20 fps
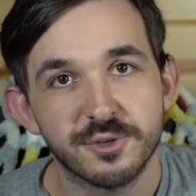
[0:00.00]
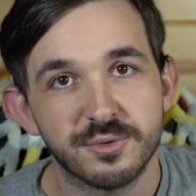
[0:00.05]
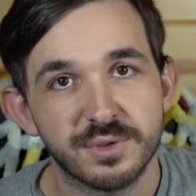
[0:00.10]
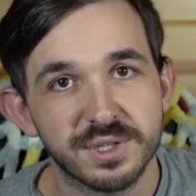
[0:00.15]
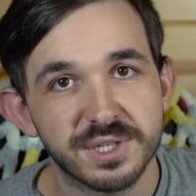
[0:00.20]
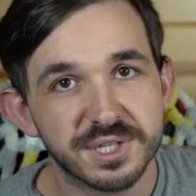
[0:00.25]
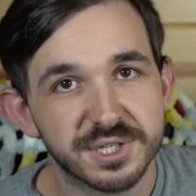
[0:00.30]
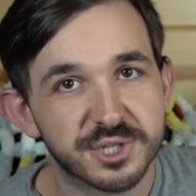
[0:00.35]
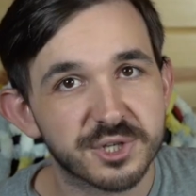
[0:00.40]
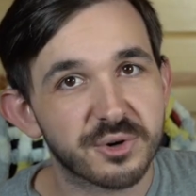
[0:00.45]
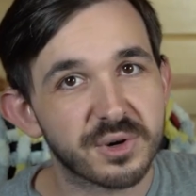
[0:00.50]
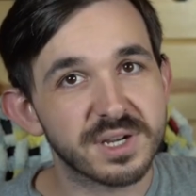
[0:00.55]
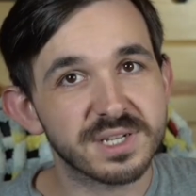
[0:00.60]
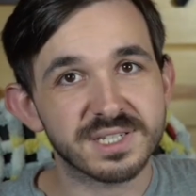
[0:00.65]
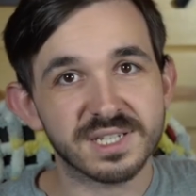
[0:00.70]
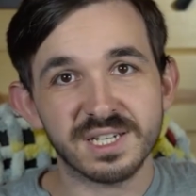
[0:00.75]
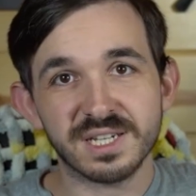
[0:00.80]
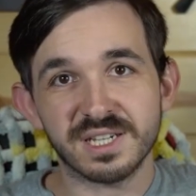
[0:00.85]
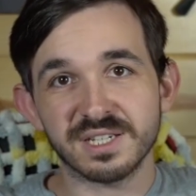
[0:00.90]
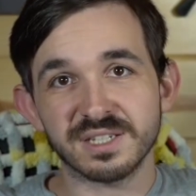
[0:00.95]
this is
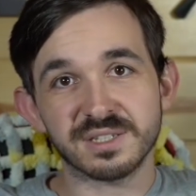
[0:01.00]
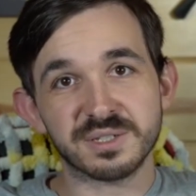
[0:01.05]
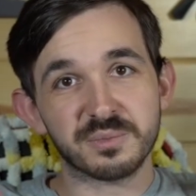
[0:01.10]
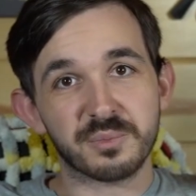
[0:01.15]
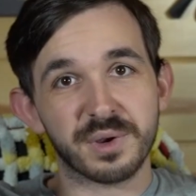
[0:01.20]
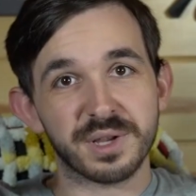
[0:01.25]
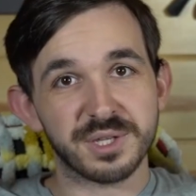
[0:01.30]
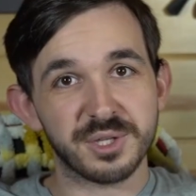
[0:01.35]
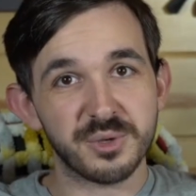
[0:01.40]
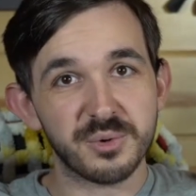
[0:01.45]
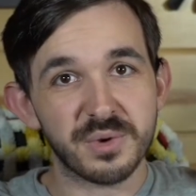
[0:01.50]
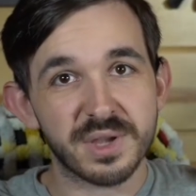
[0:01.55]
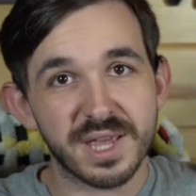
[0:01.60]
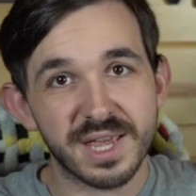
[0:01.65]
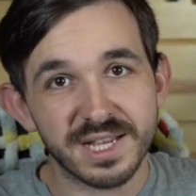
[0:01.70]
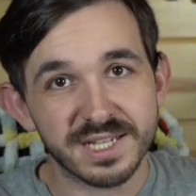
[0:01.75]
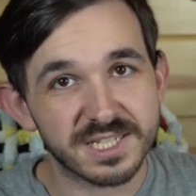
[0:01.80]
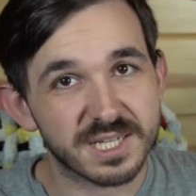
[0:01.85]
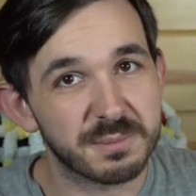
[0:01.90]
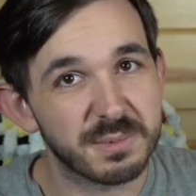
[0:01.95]
crazy, because when you
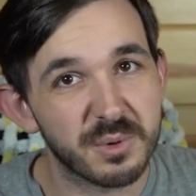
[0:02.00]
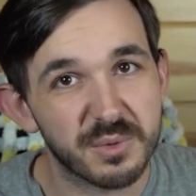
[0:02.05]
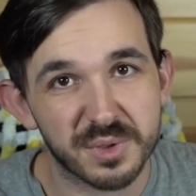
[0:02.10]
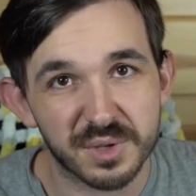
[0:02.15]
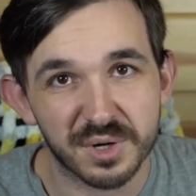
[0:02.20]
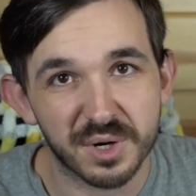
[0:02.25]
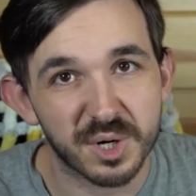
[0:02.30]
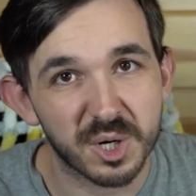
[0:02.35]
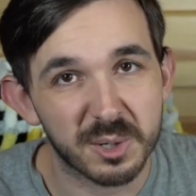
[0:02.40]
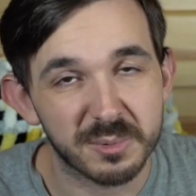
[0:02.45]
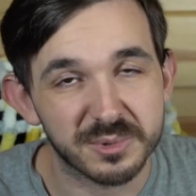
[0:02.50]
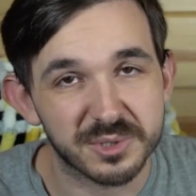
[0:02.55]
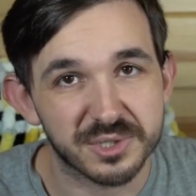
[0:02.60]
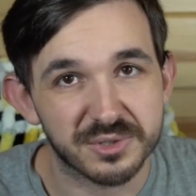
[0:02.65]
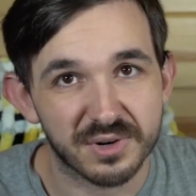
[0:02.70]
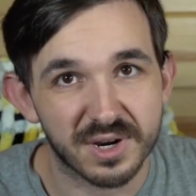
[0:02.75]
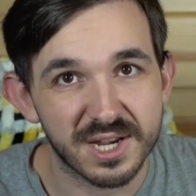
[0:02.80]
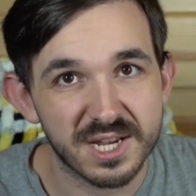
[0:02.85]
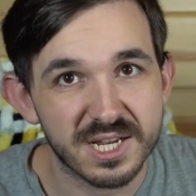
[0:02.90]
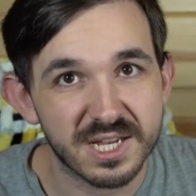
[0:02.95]
hit somebody with an unarmed
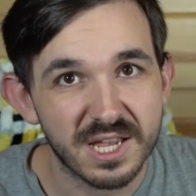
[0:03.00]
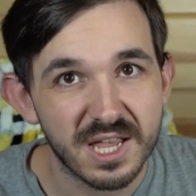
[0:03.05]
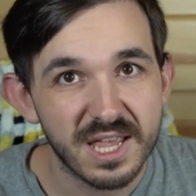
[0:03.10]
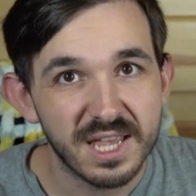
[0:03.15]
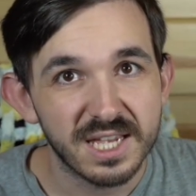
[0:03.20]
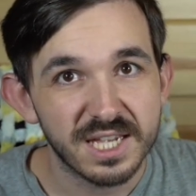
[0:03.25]
strike,